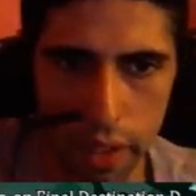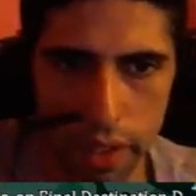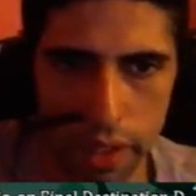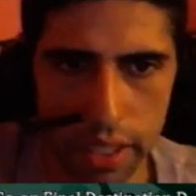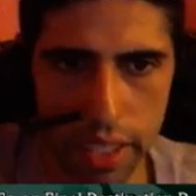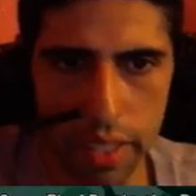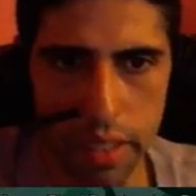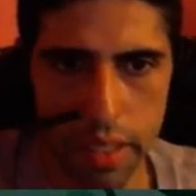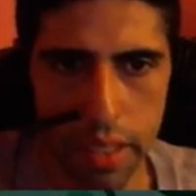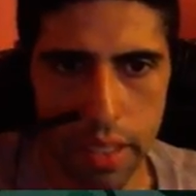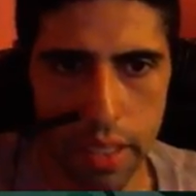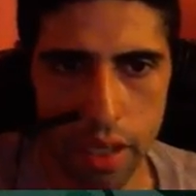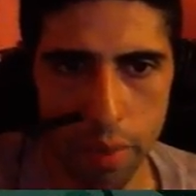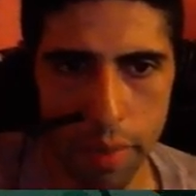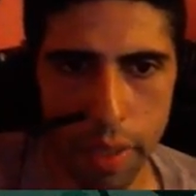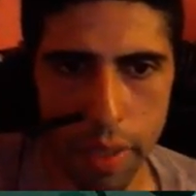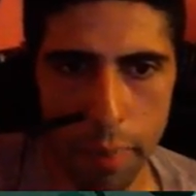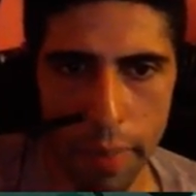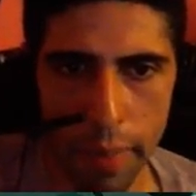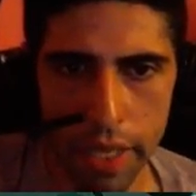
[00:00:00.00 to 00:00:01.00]
Dixie here,
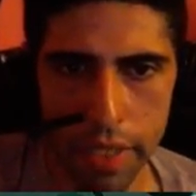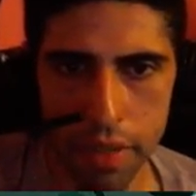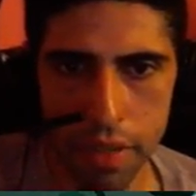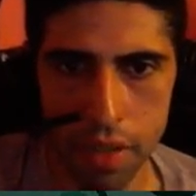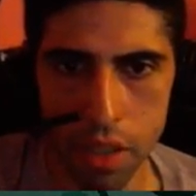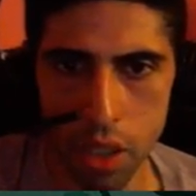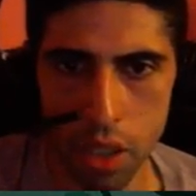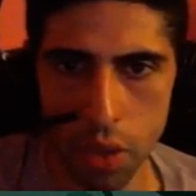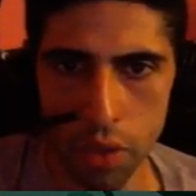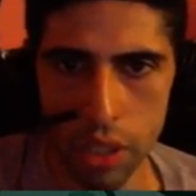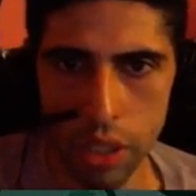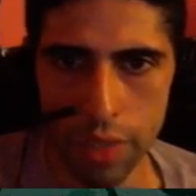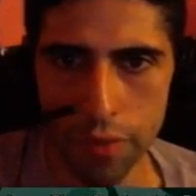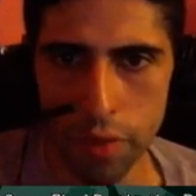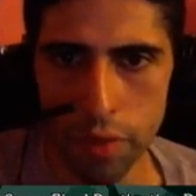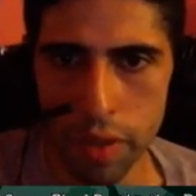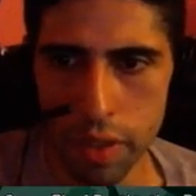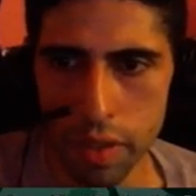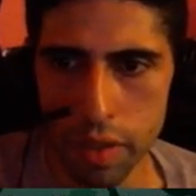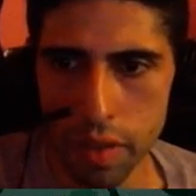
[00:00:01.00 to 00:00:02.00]
but it makes no
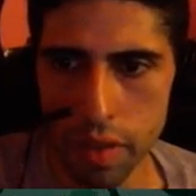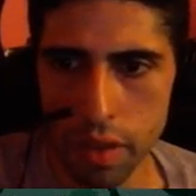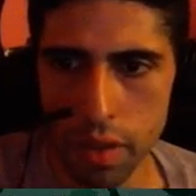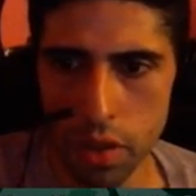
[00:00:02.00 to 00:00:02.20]
difference.